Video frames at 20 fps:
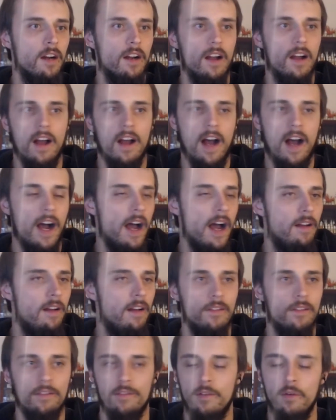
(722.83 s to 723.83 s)
As
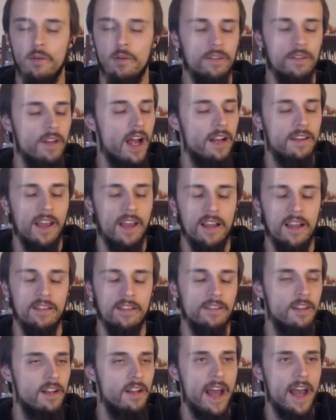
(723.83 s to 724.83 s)
soon as I tasted
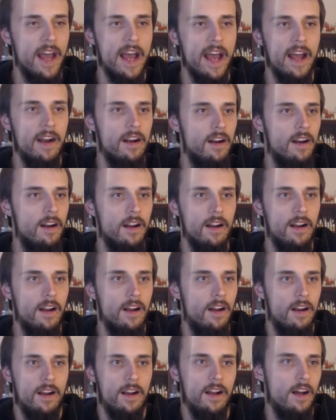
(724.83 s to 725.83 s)
that,
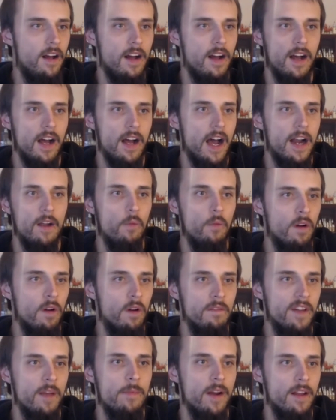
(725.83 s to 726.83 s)
I didn't want
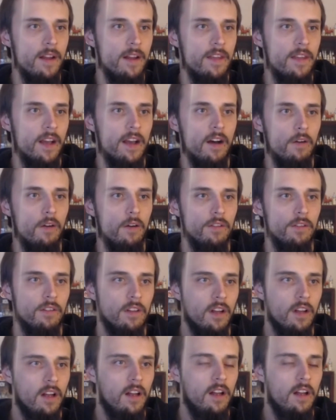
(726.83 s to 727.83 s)
to vape anything else.
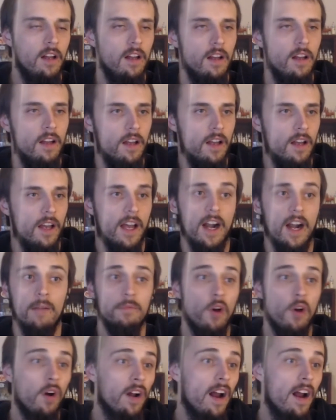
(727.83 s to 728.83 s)
And I'm
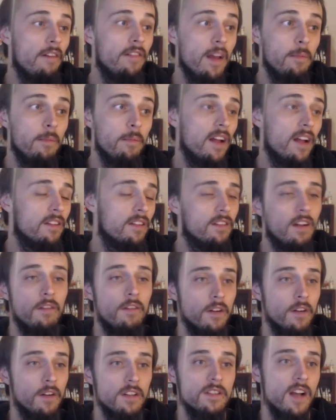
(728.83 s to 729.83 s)
talking, I vaped that stuff
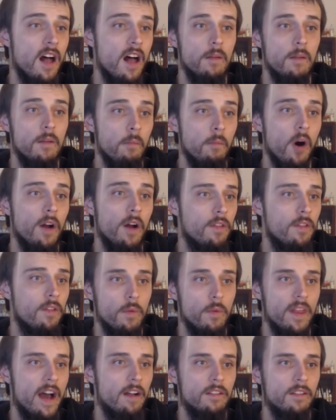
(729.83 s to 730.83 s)
for a solid month
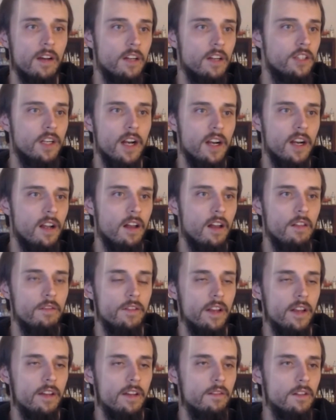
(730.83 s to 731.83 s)
without touching any other
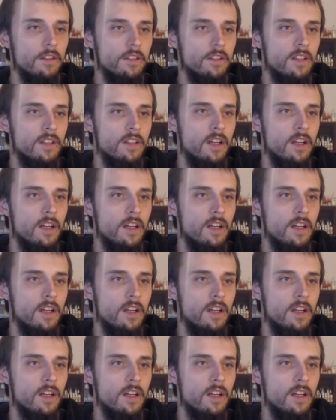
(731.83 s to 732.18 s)
flavors.